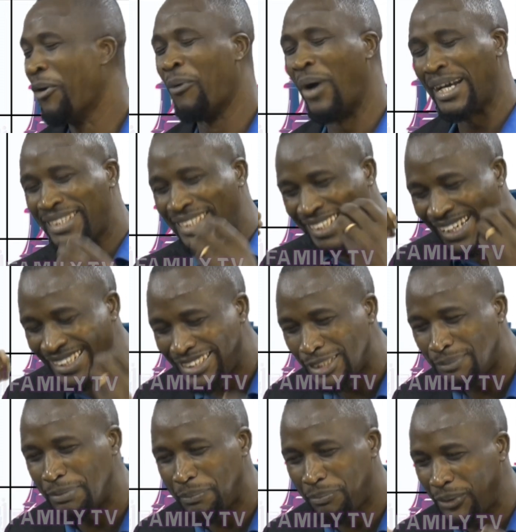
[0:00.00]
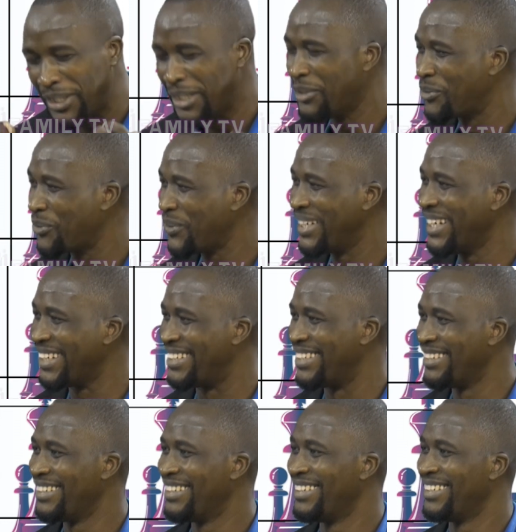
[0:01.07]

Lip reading: What gets people into debt?